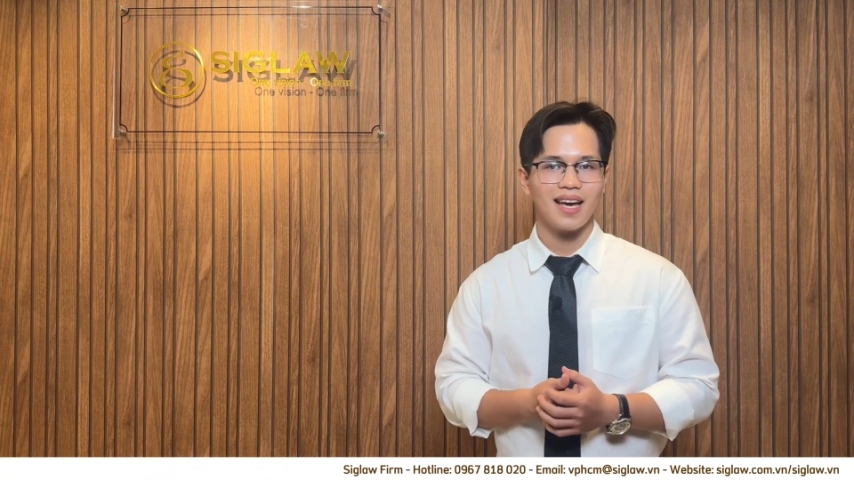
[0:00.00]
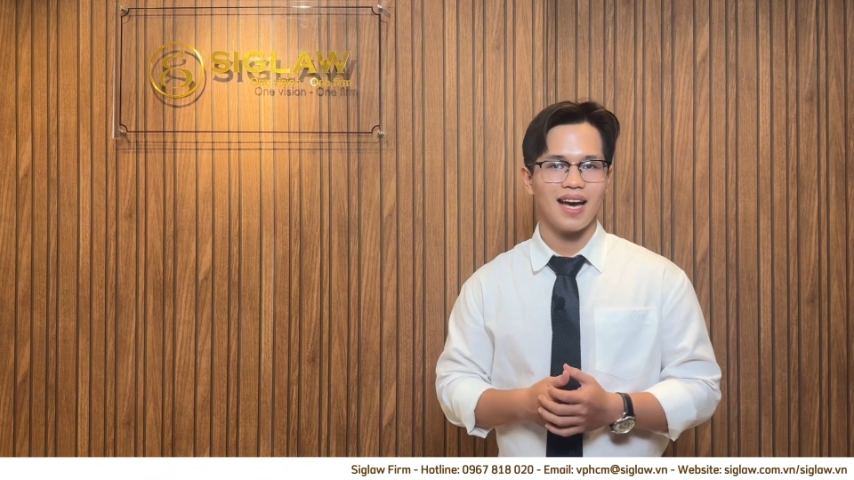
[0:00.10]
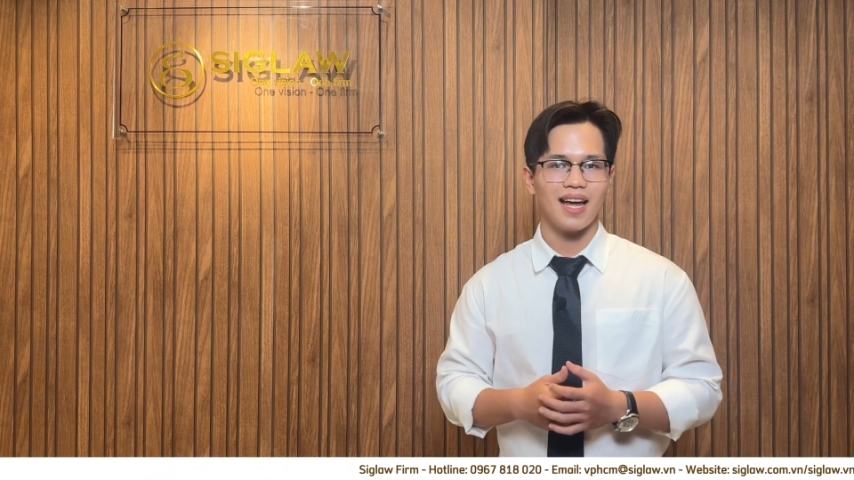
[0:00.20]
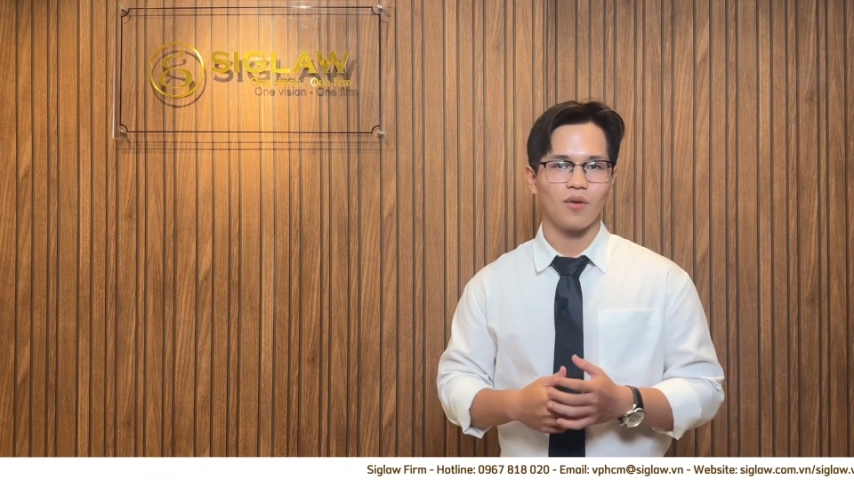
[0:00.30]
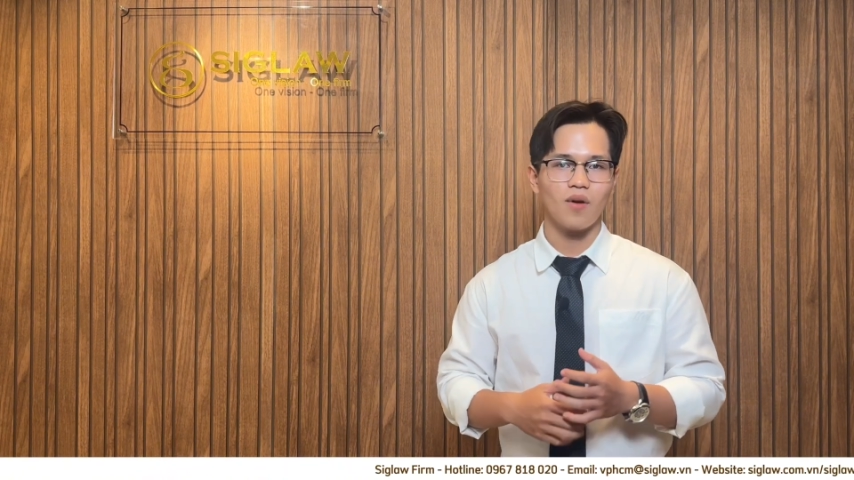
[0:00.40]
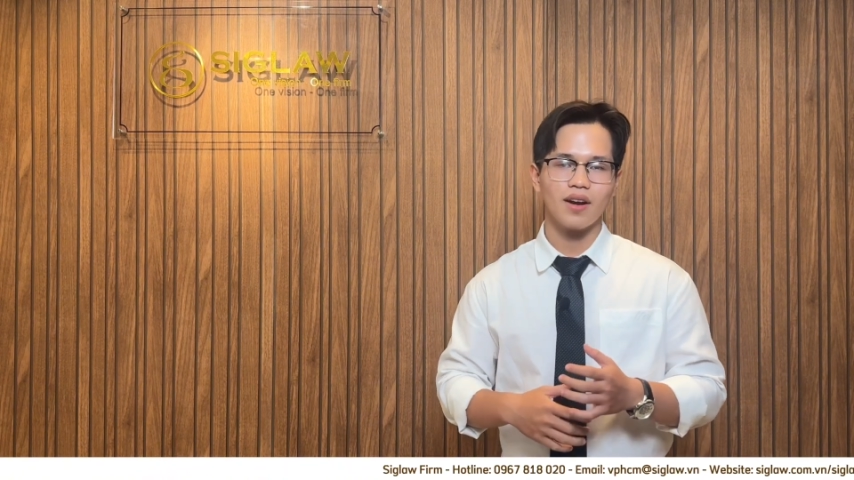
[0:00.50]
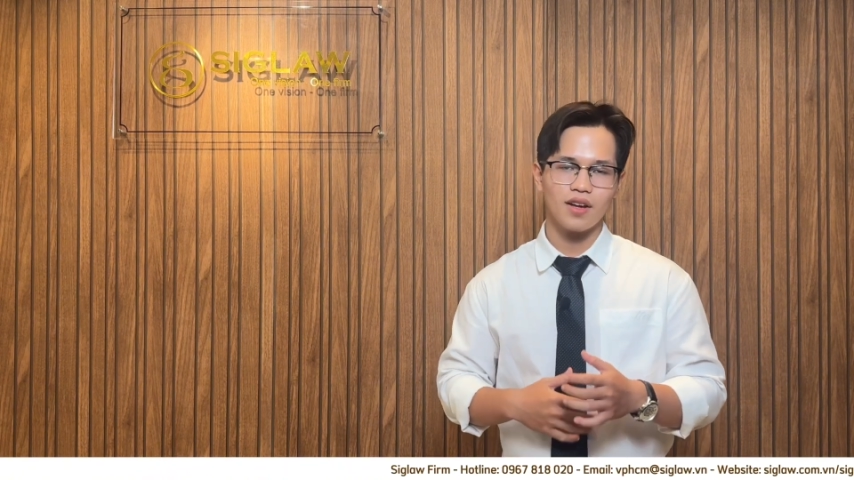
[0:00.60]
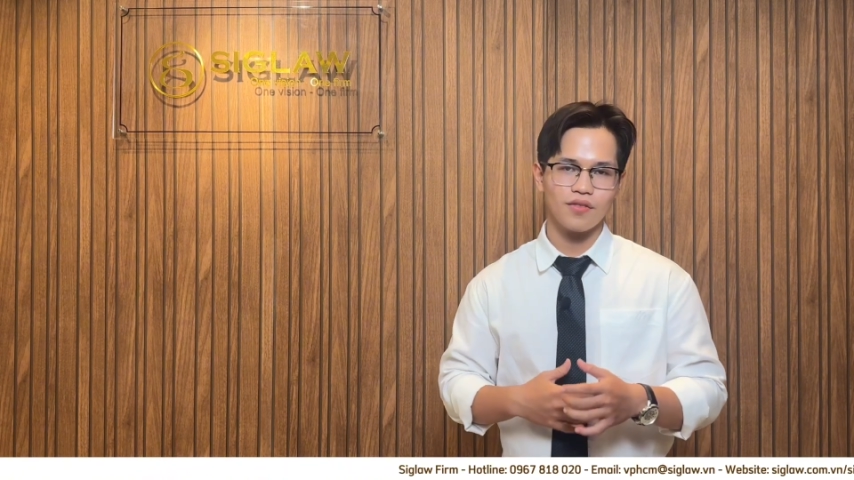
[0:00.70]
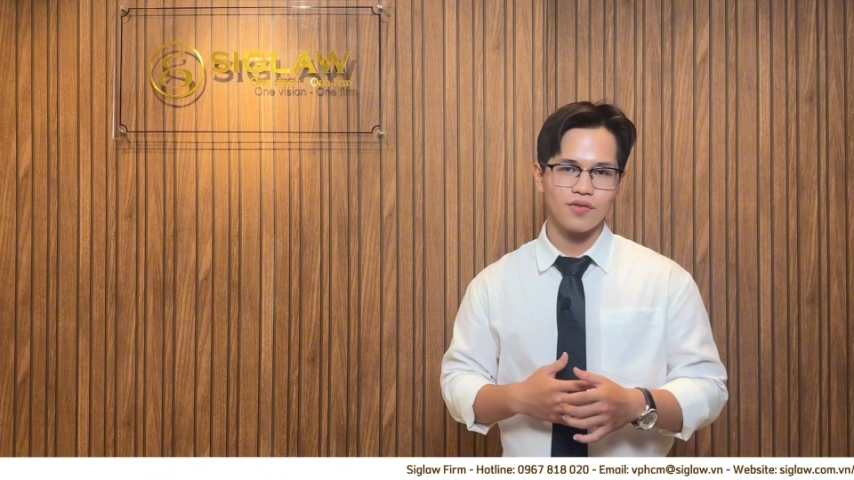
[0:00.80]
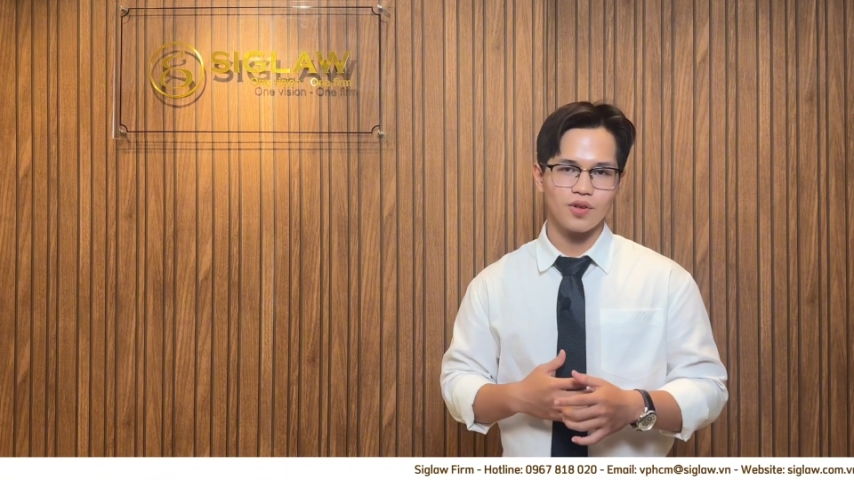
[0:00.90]
And what
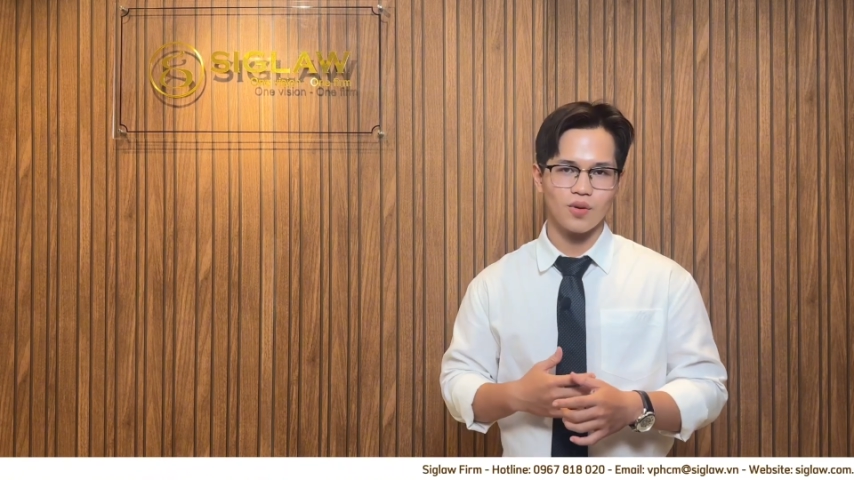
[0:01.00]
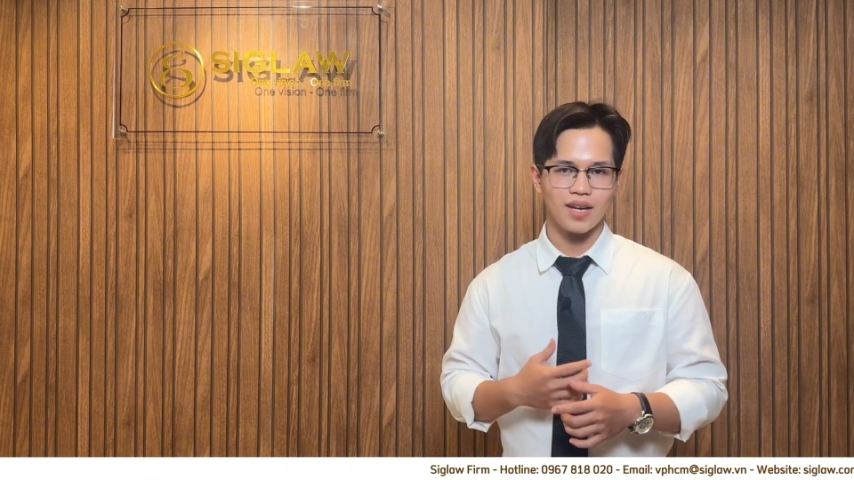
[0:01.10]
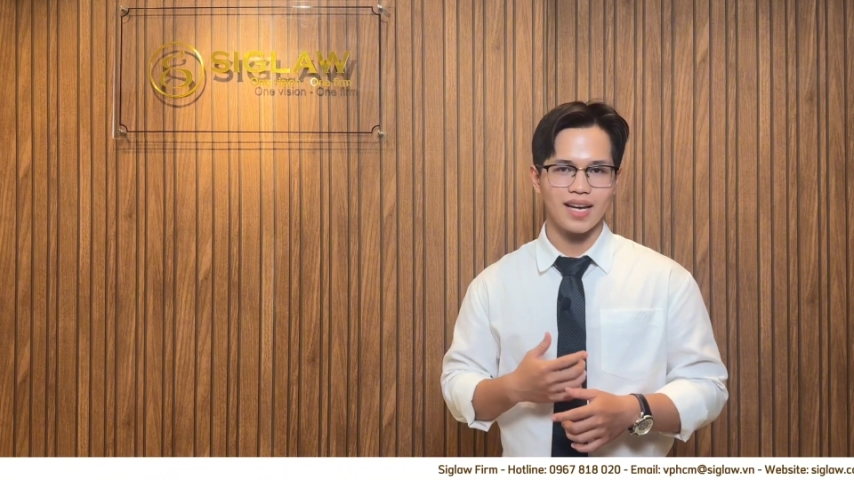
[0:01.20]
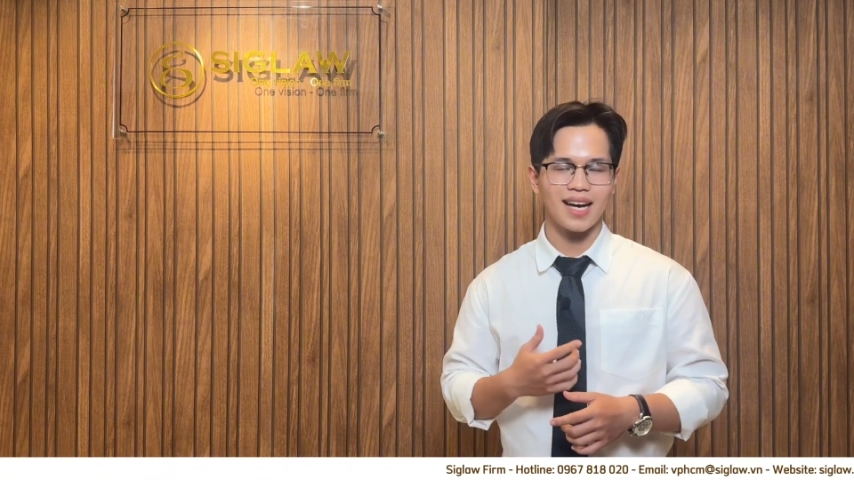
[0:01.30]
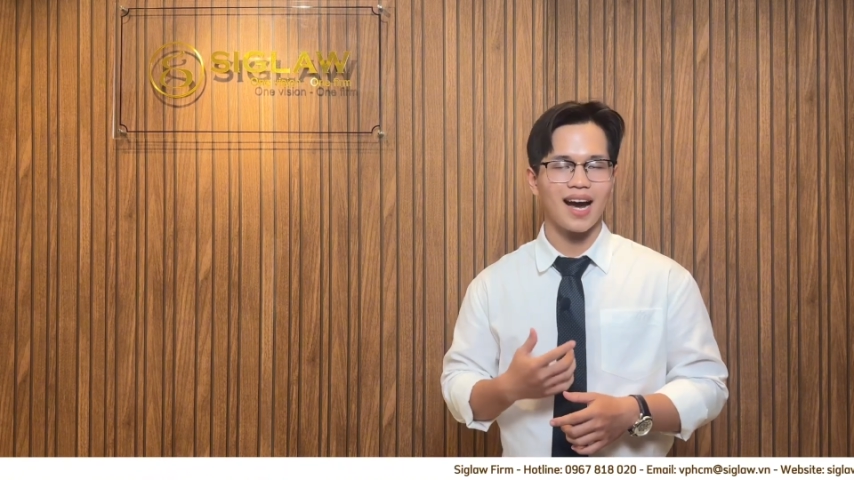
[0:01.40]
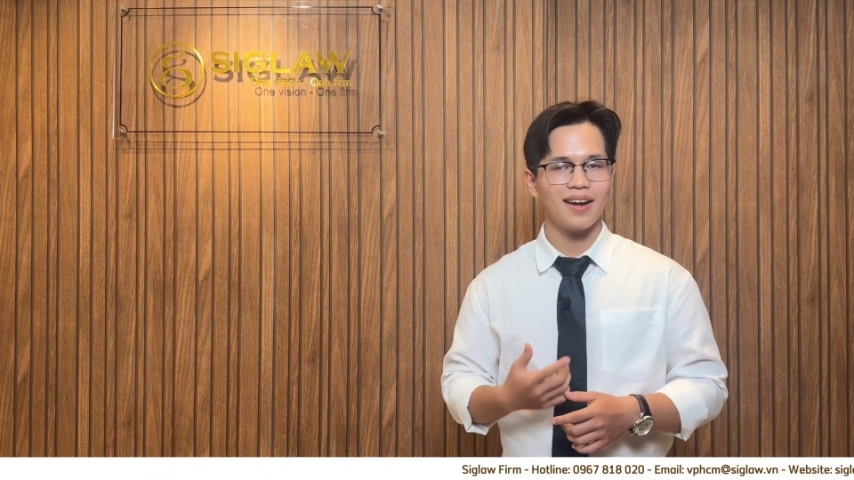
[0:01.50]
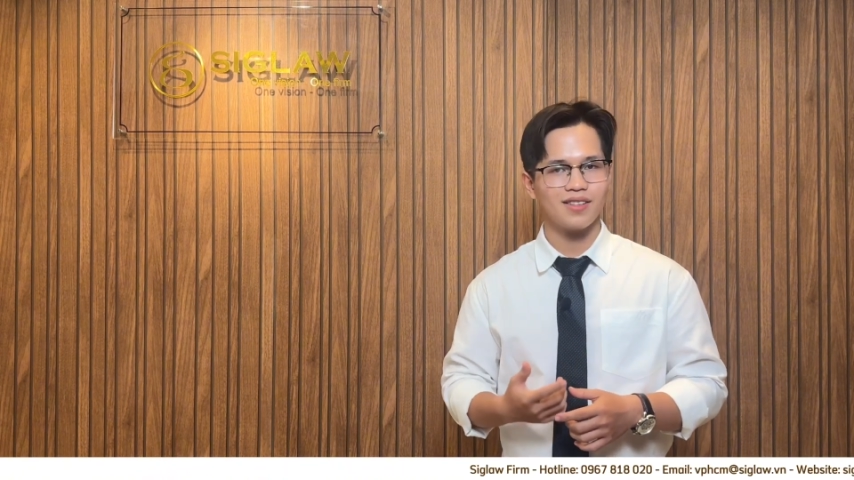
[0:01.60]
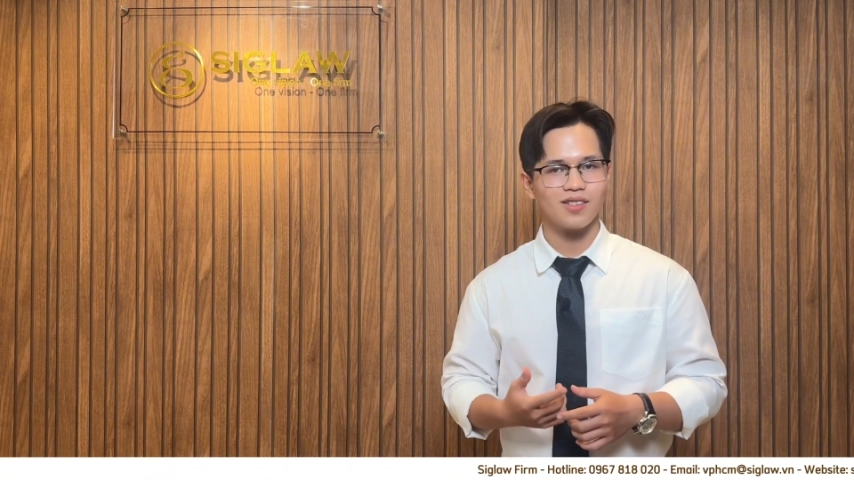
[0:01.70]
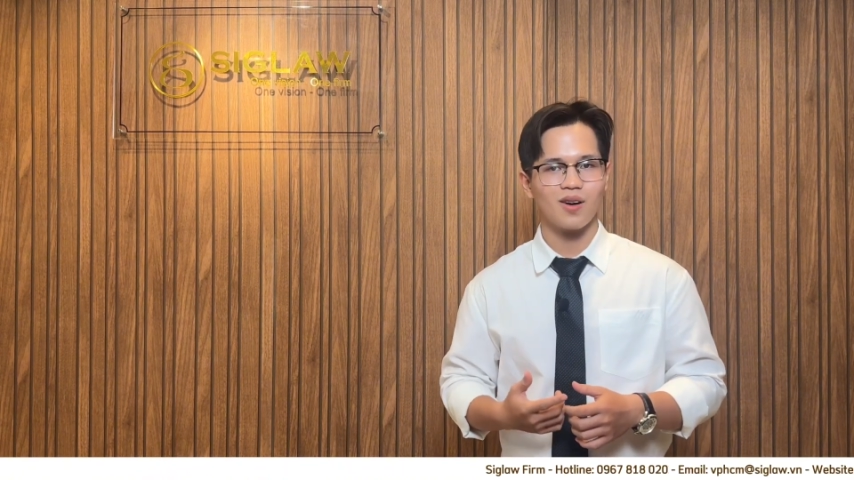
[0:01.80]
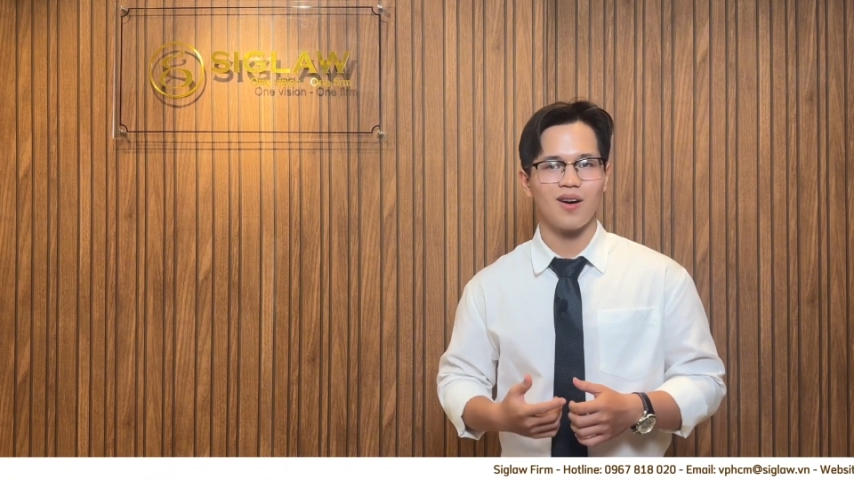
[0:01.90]
if you need guidance